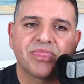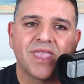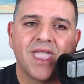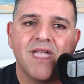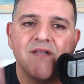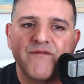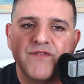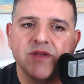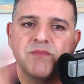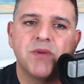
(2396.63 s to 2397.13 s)

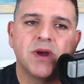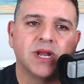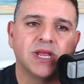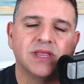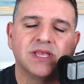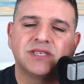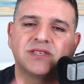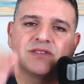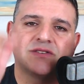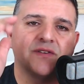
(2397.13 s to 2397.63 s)
Everybody,
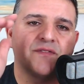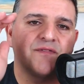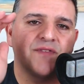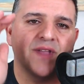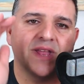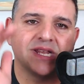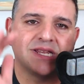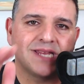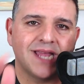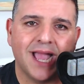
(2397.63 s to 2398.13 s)
this is a
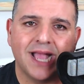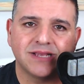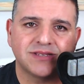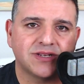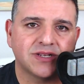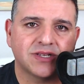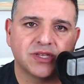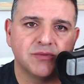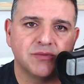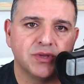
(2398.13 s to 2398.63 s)

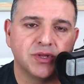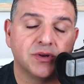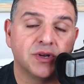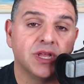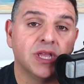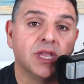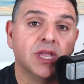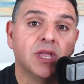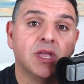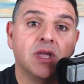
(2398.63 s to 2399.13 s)
fantastic
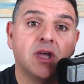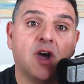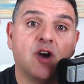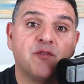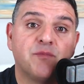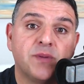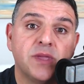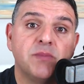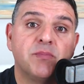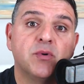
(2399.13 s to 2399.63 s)
community
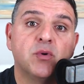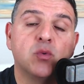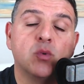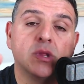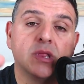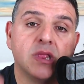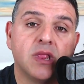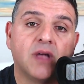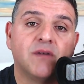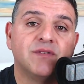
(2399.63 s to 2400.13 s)
of people who
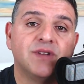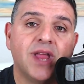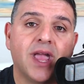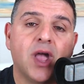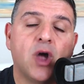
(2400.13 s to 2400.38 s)
would love to